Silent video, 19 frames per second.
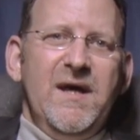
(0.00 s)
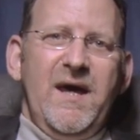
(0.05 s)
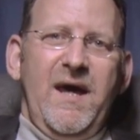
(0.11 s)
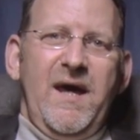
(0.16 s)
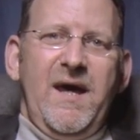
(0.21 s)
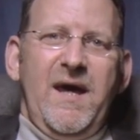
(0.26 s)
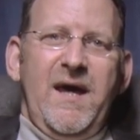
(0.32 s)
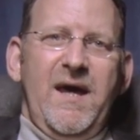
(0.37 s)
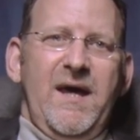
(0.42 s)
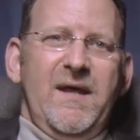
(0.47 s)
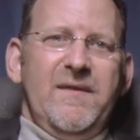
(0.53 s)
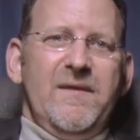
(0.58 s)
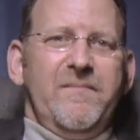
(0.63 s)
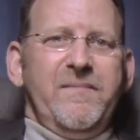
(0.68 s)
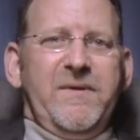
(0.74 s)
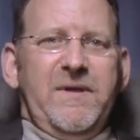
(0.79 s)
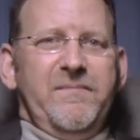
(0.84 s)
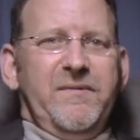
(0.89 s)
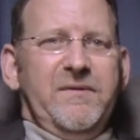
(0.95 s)
and the
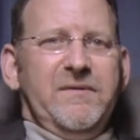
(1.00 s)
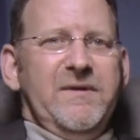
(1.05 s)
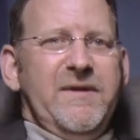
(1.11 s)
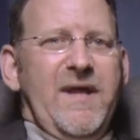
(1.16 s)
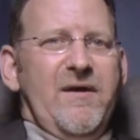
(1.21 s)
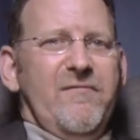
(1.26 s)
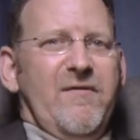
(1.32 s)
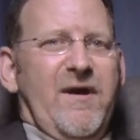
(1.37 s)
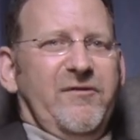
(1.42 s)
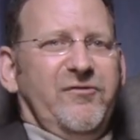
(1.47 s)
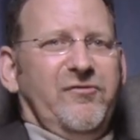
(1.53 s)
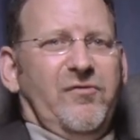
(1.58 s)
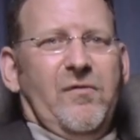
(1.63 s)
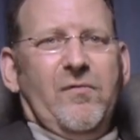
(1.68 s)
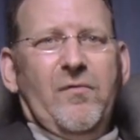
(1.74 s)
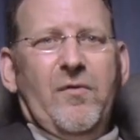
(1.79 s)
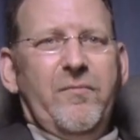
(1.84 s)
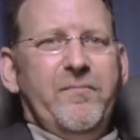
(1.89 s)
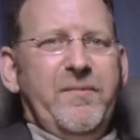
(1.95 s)
people in that
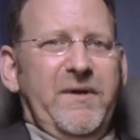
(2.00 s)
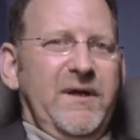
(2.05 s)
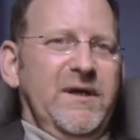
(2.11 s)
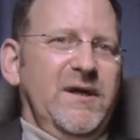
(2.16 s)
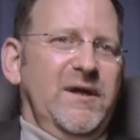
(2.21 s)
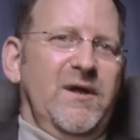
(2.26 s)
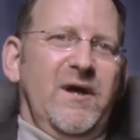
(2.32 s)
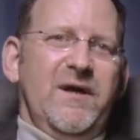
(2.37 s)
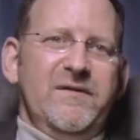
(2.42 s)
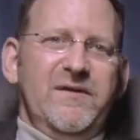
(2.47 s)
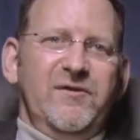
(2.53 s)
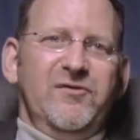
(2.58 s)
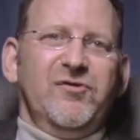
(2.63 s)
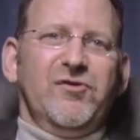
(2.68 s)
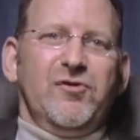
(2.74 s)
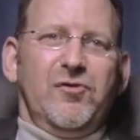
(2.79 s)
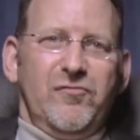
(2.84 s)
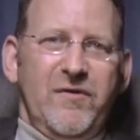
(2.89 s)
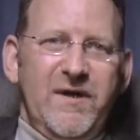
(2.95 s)
restaurant were picking on this
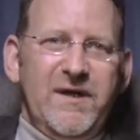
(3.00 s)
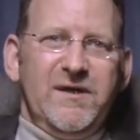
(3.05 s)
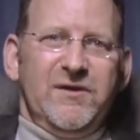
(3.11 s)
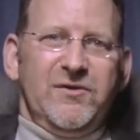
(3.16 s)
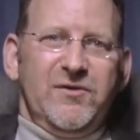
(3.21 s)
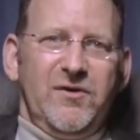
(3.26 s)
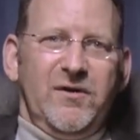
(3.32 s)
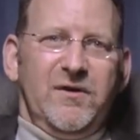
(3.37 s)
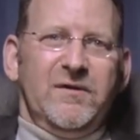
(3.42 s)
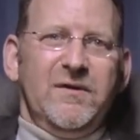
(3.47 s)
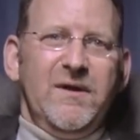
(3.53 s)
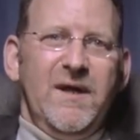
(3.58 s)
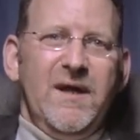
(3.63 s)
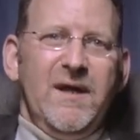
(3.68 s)
Korean girl.